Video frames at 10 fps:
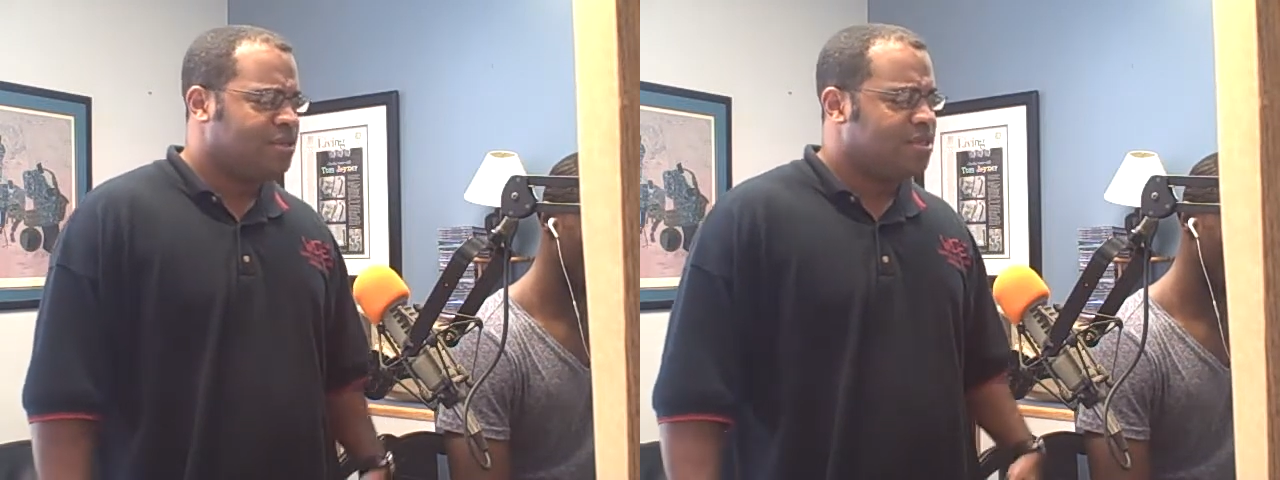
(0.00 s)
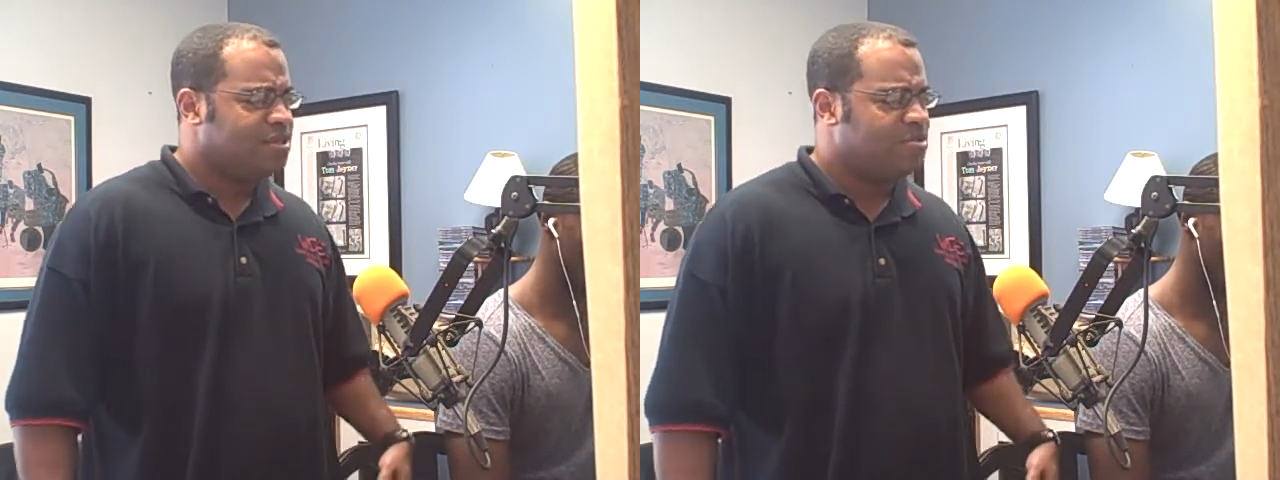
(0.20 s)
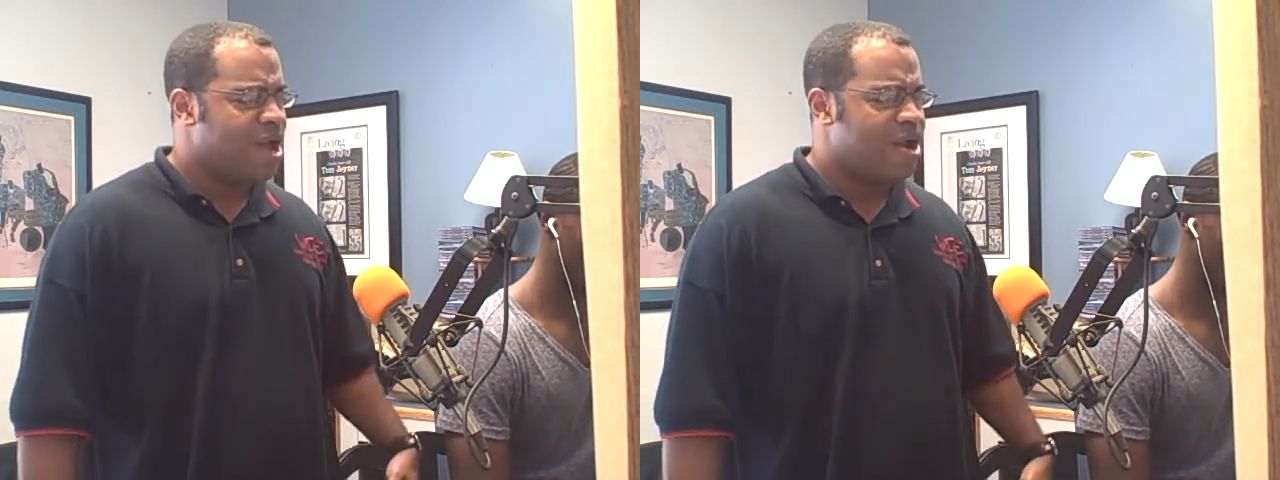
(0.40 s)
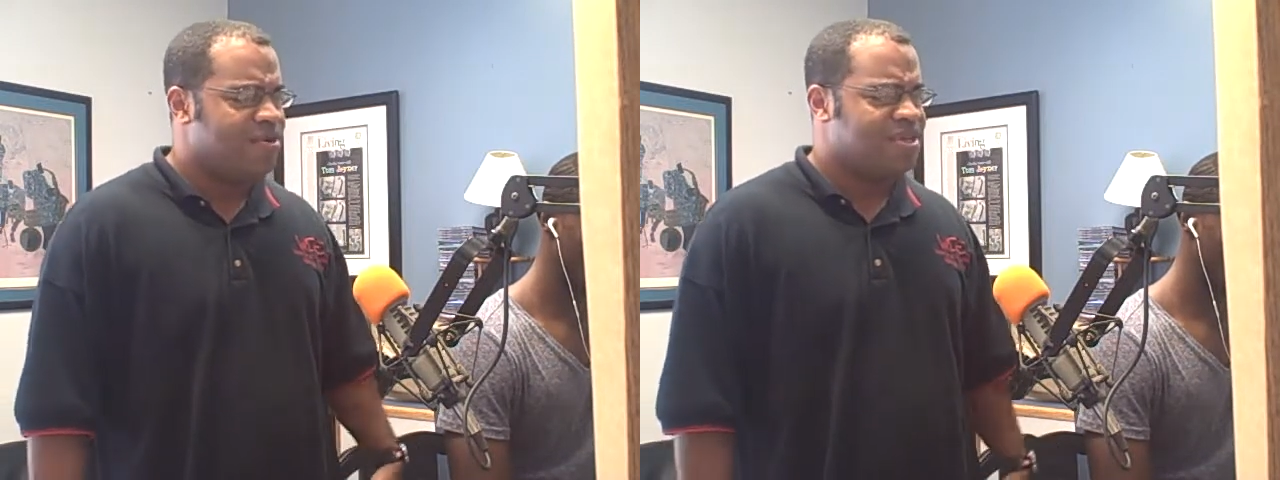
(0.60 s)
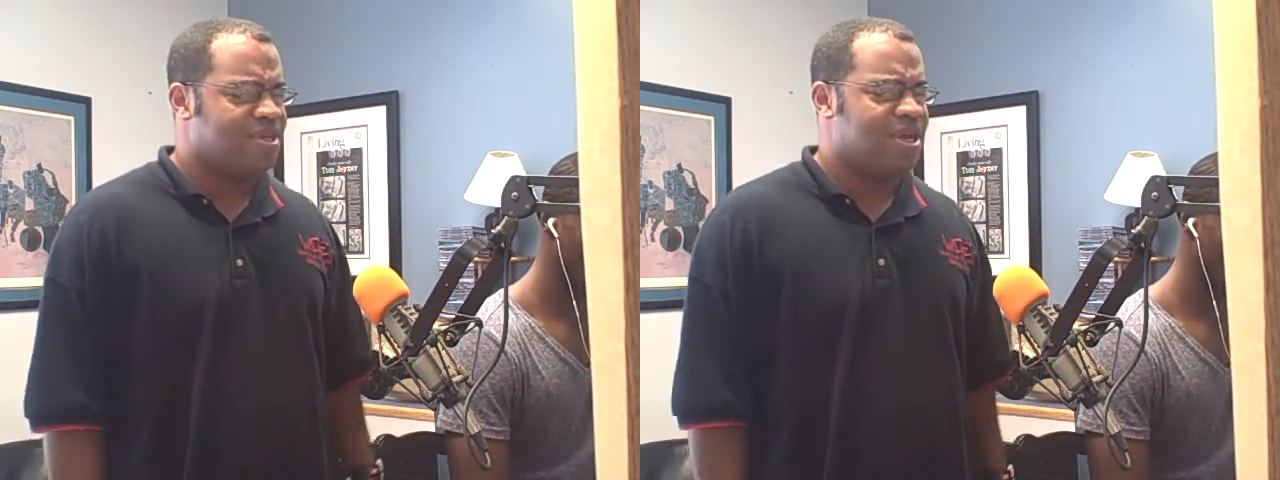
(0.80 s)

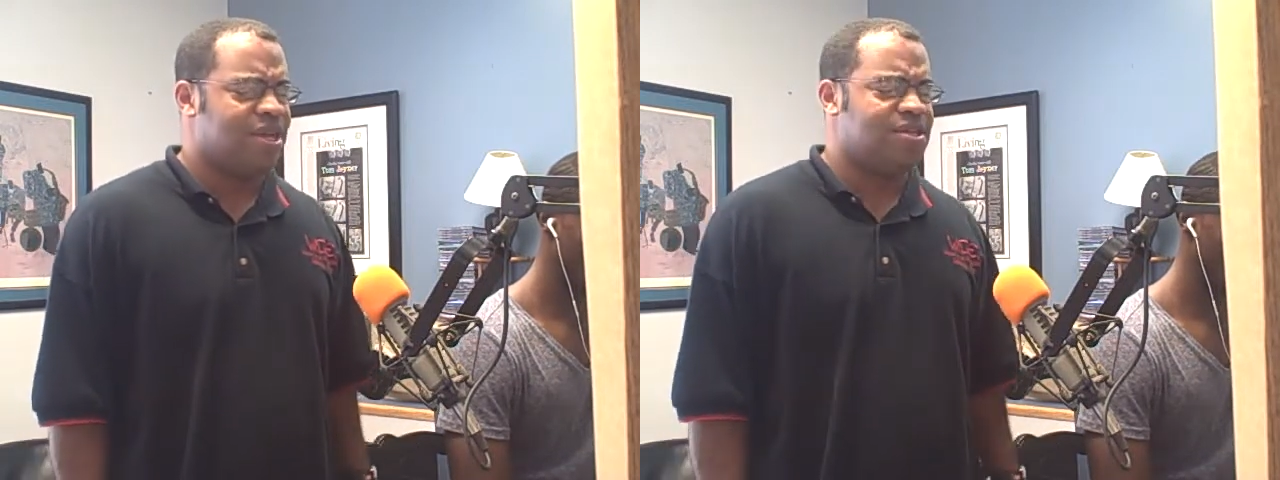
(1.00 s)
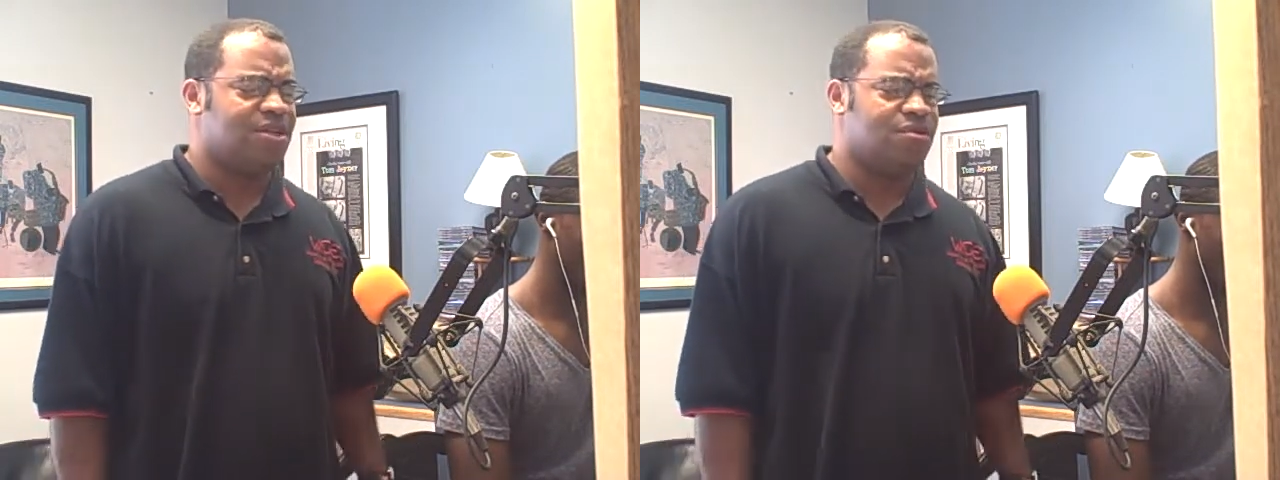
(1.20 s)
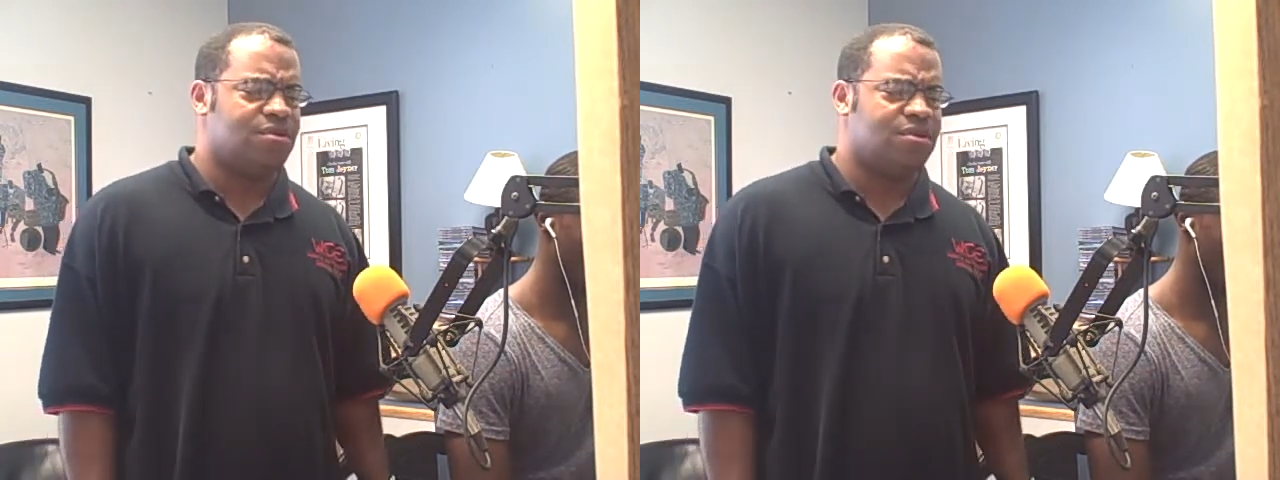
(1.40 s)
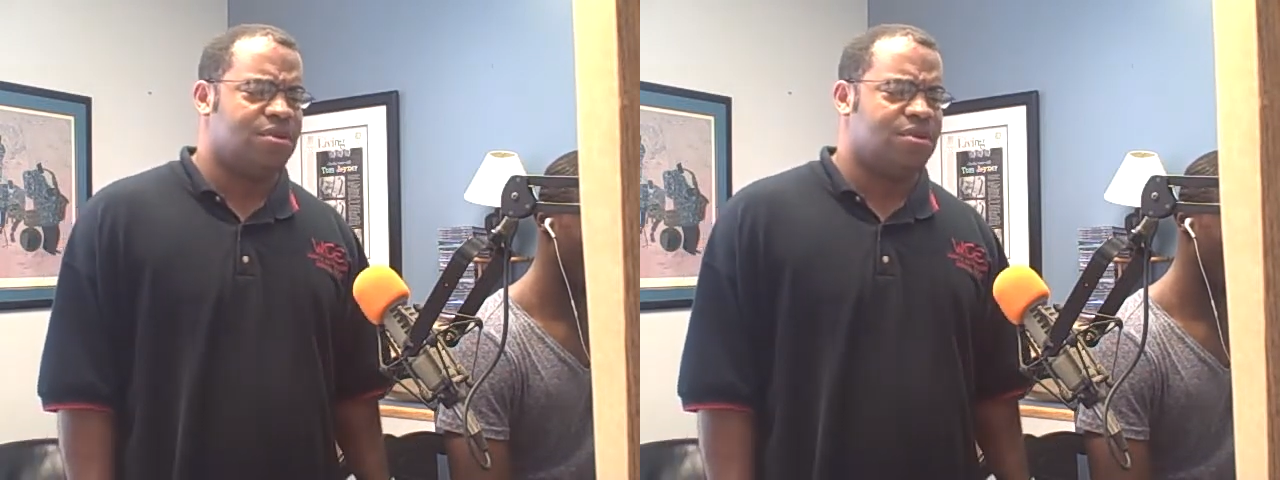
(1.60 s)
inspiring today's youth.